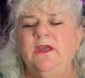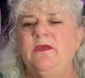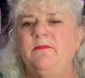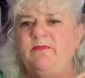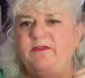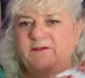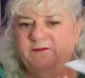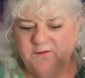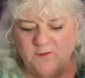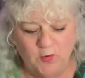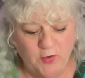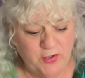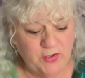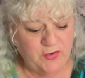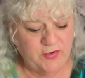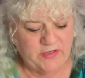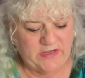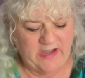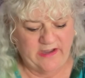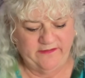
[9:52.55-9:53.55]
before
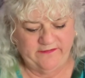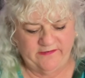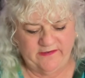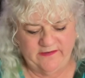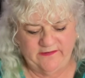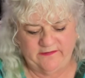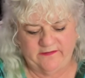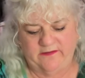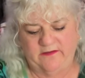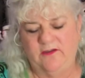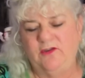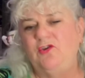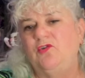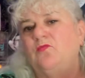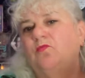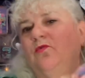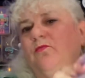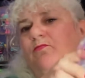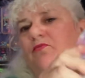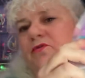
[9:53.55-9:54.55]
you cut it, you
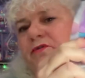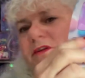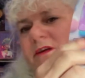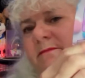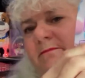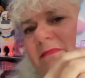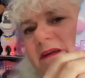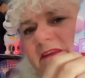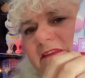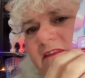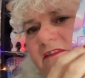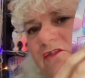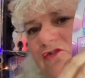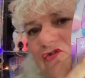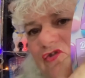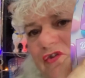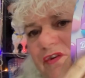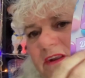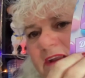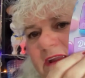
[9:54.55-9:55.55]
will put a message
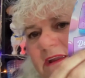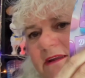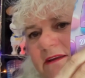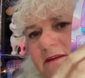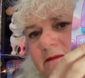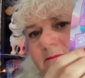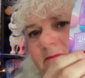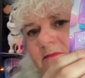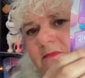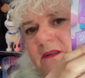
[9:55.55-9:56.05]
on here.